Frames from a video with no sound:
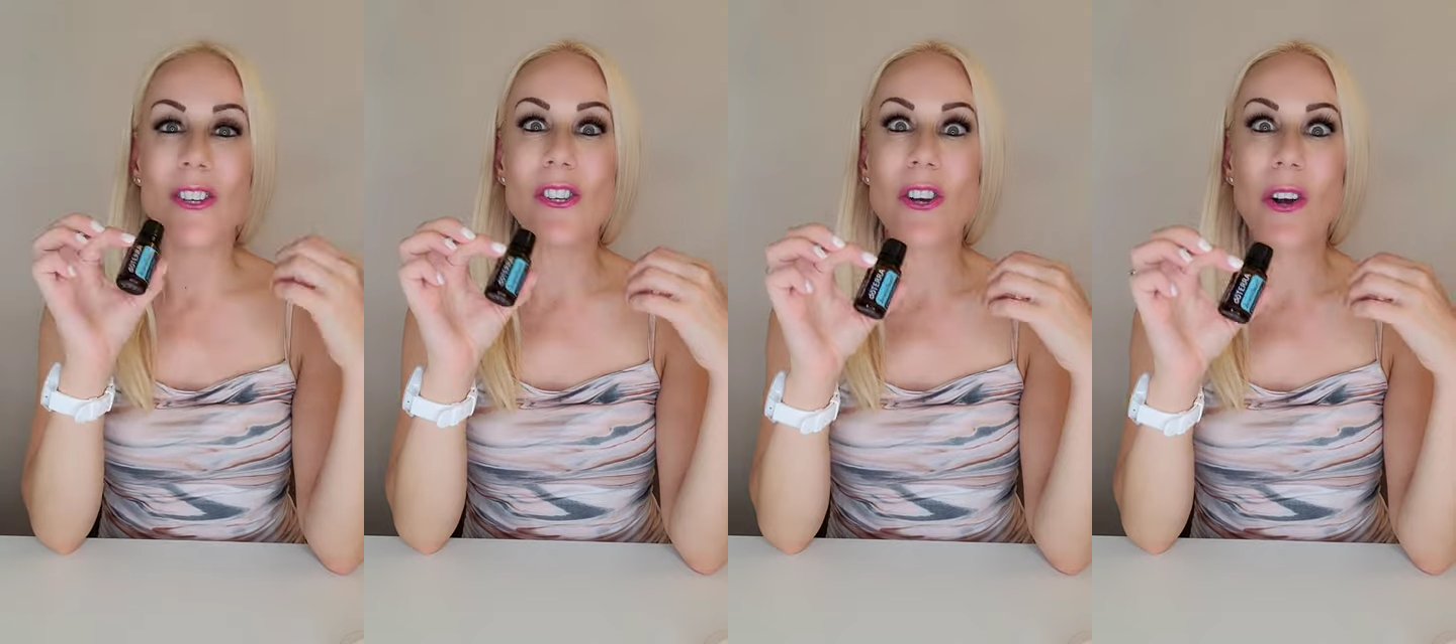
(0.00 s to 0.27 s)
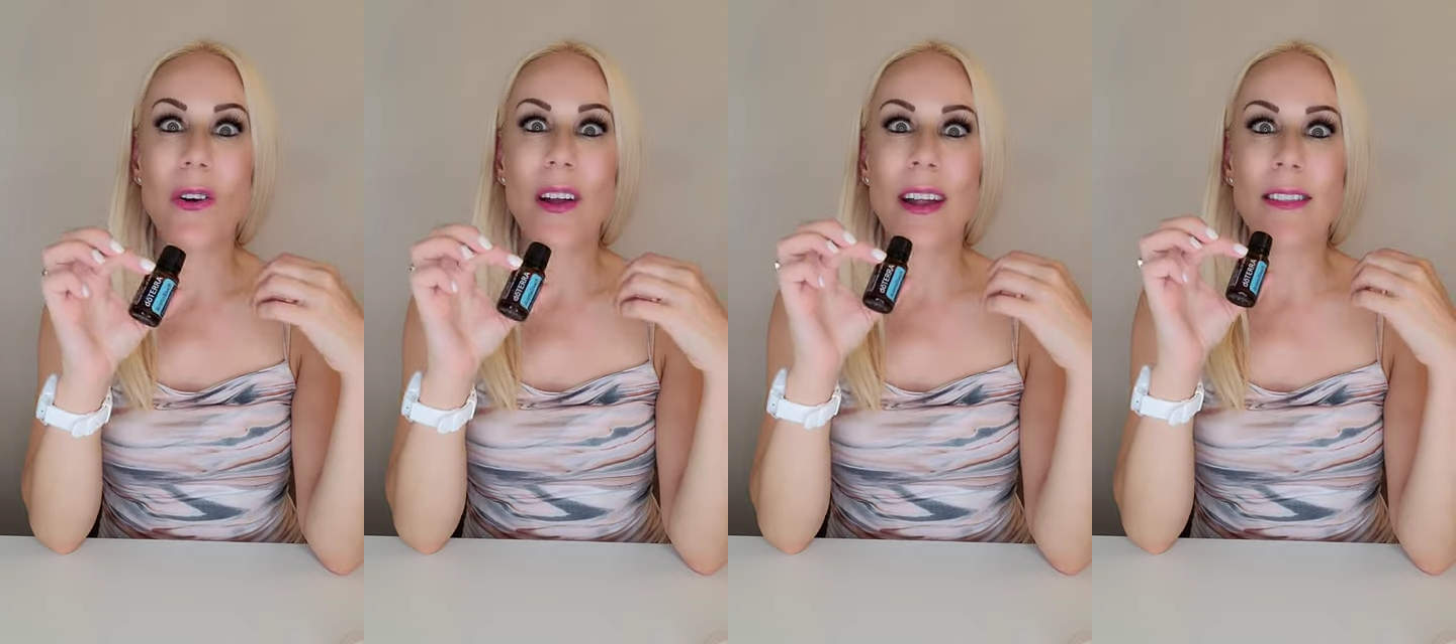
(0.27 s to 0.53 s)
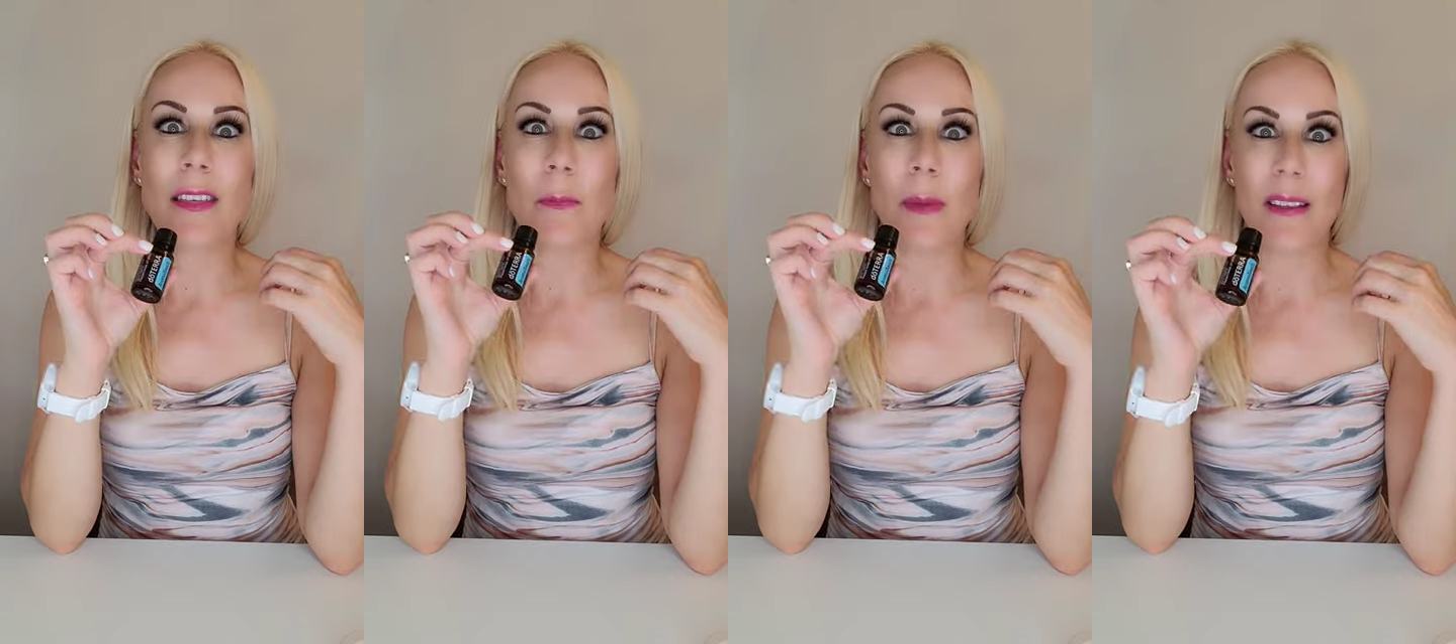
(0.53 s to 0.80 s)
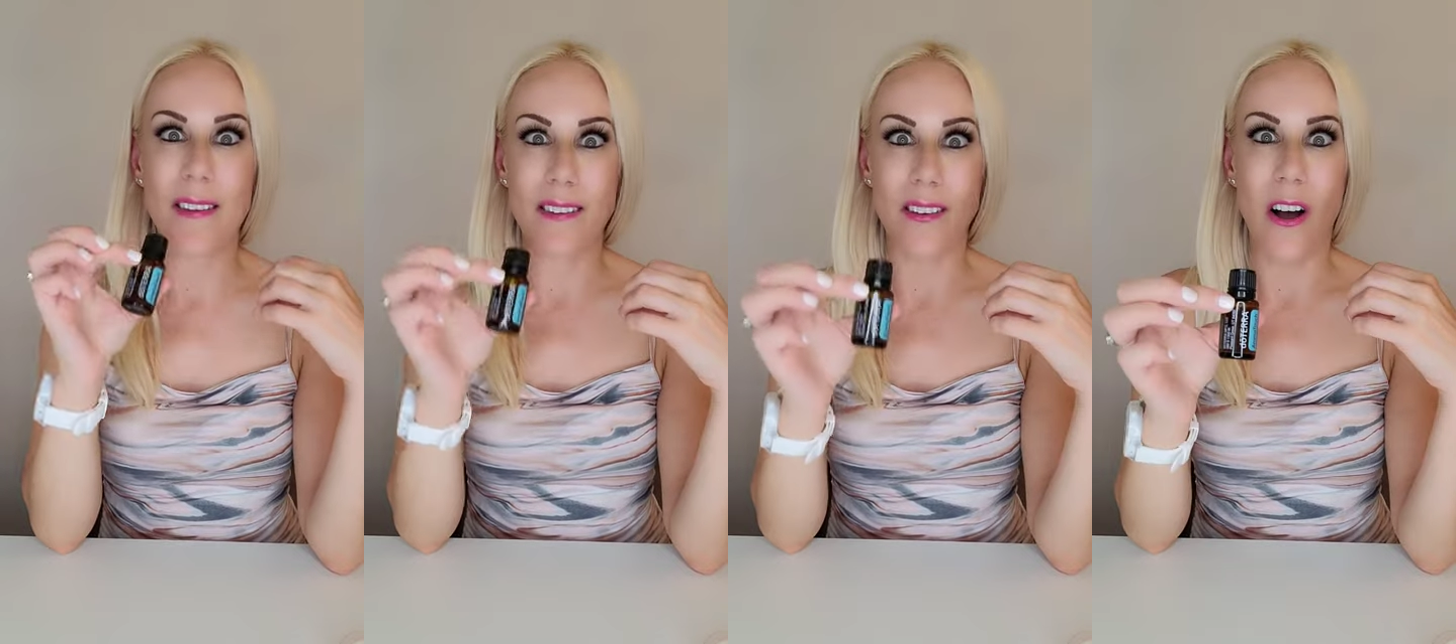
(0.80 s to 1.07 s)
during the
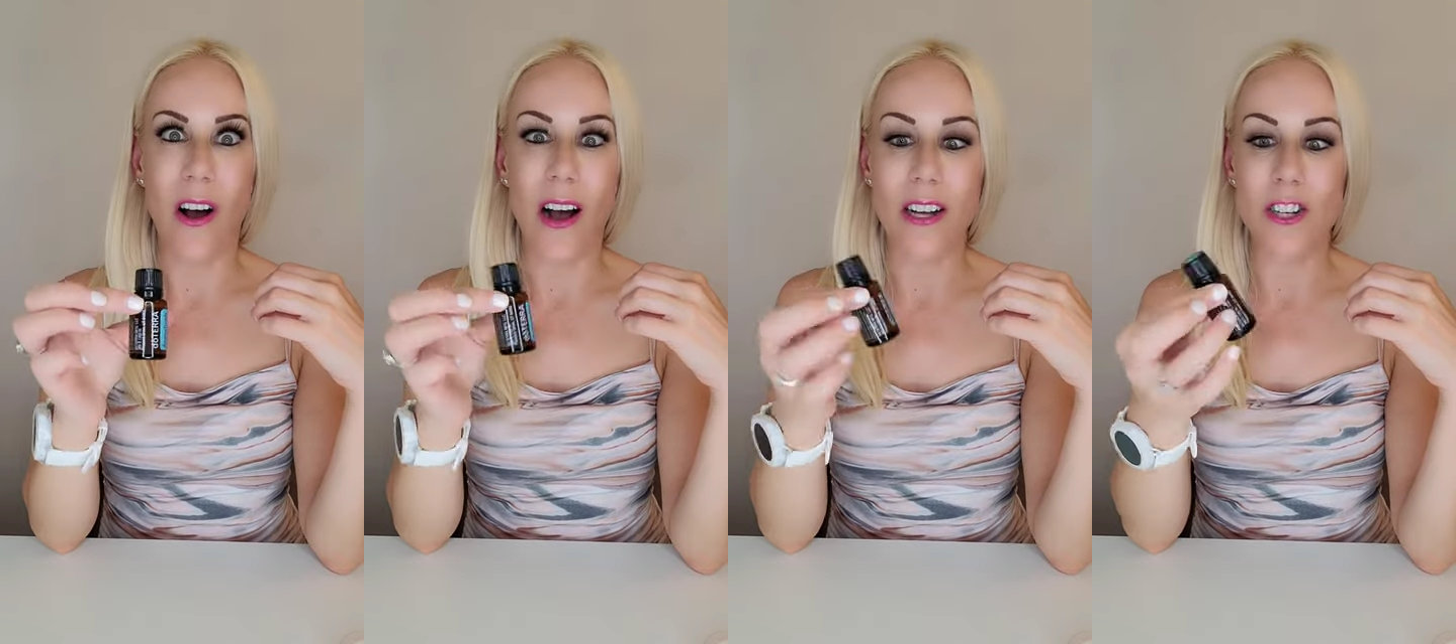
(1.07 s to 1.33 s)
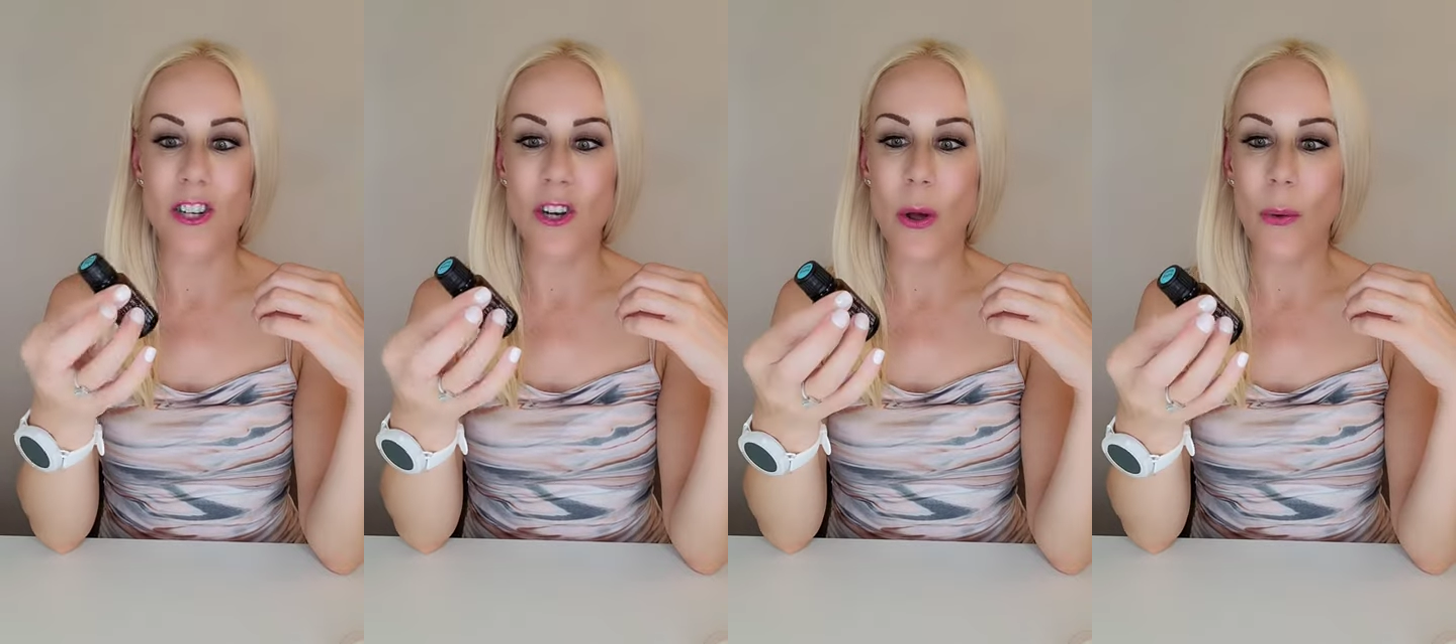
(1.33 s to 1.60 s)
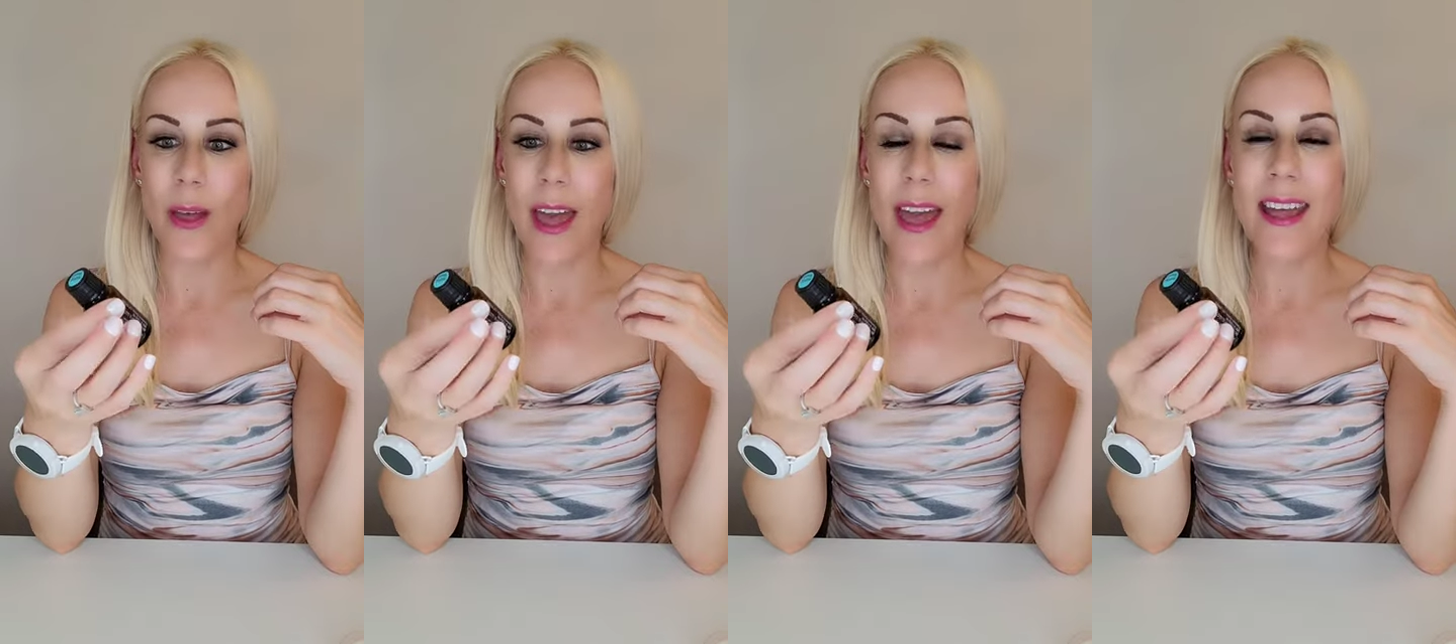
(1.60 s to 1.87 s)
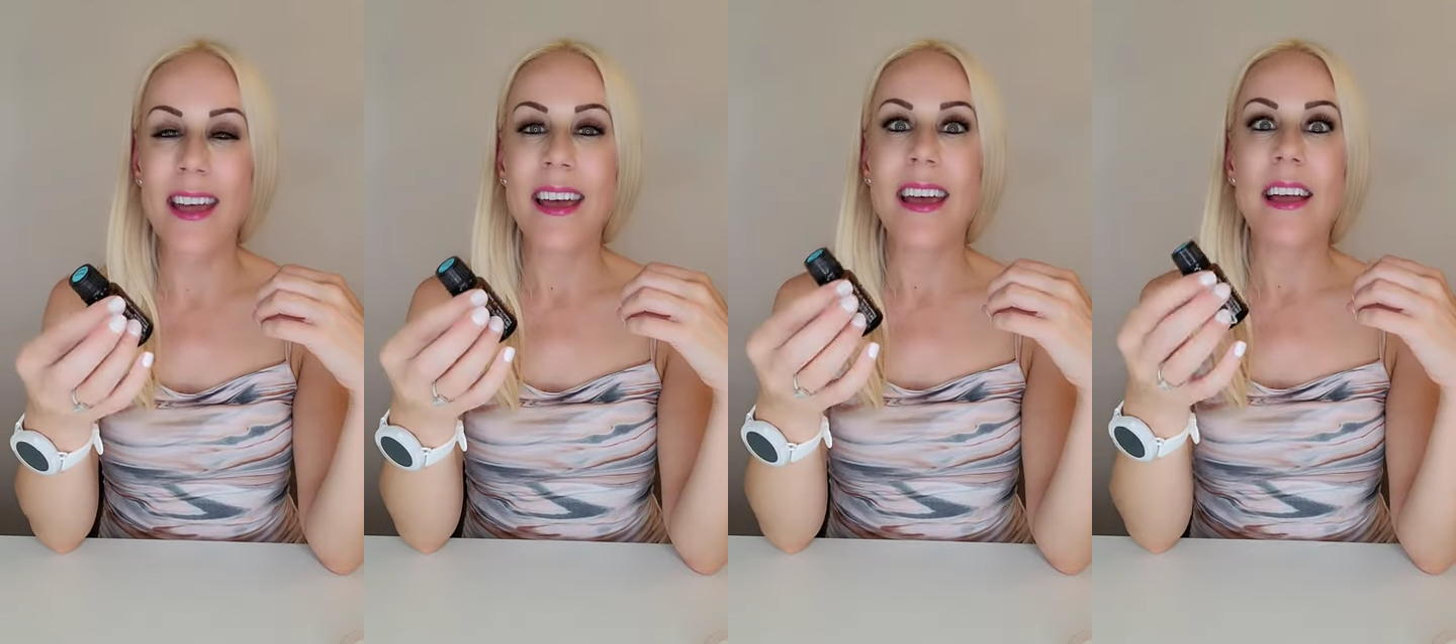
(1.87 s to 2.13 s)
massage,
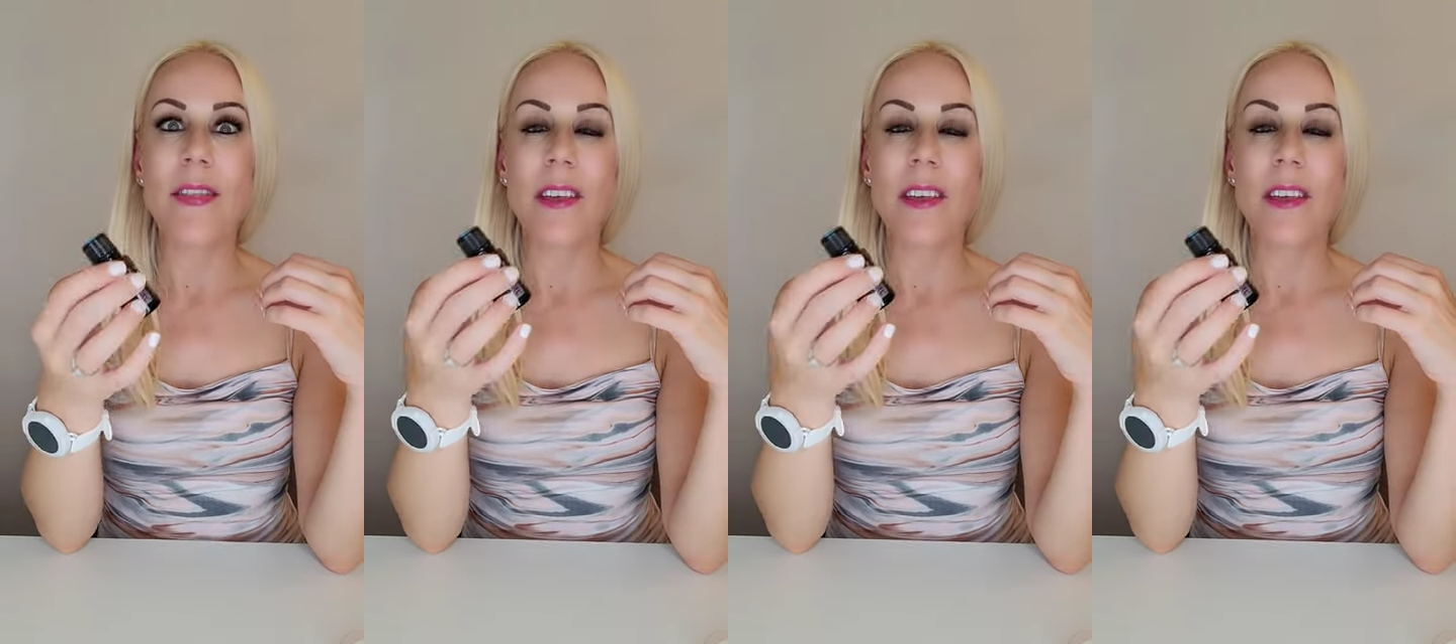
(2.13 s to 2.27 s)
okay?